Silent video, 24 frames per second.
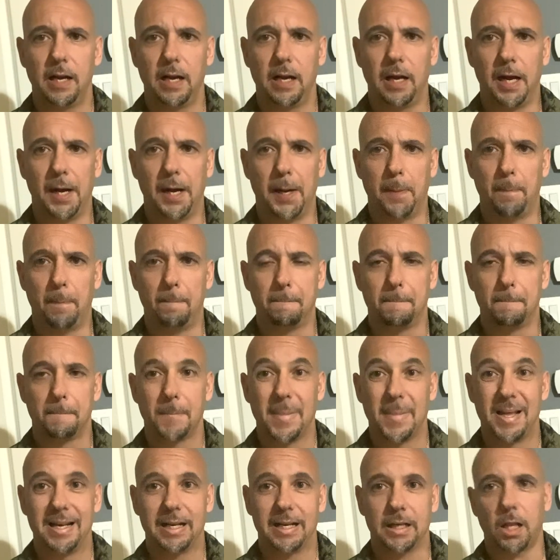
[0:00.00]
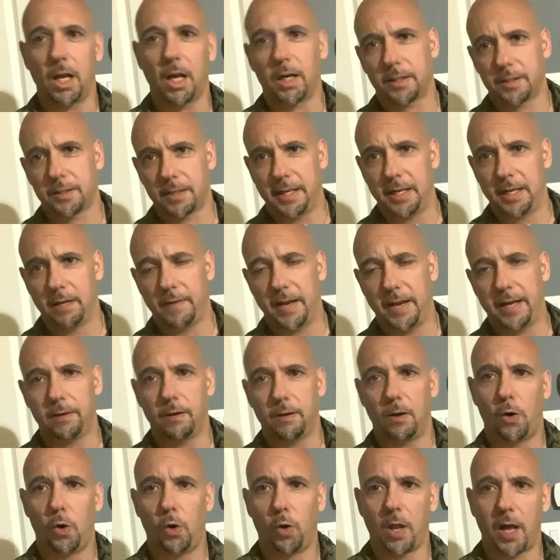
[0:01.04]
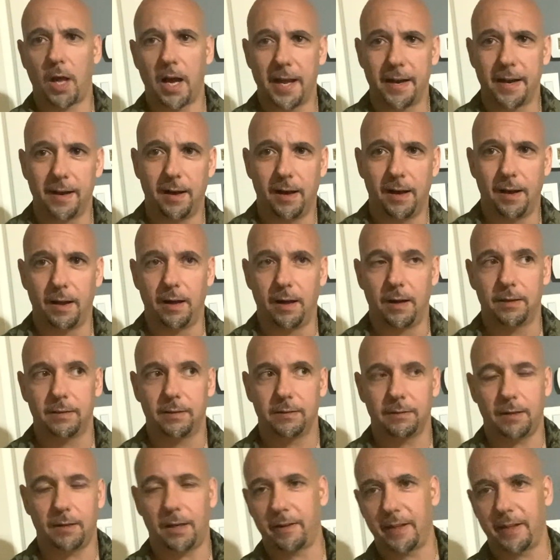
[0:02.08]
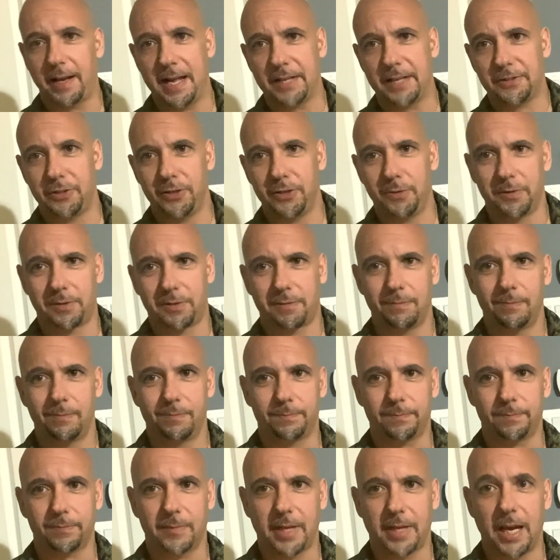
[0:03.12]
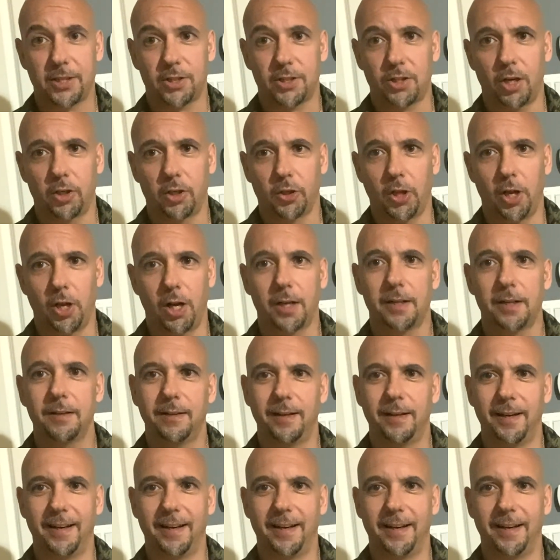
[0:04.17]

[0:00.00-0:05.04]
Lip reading: Glock doesn't innovate a whole lot. A lot of that has to do with Gaston Glock.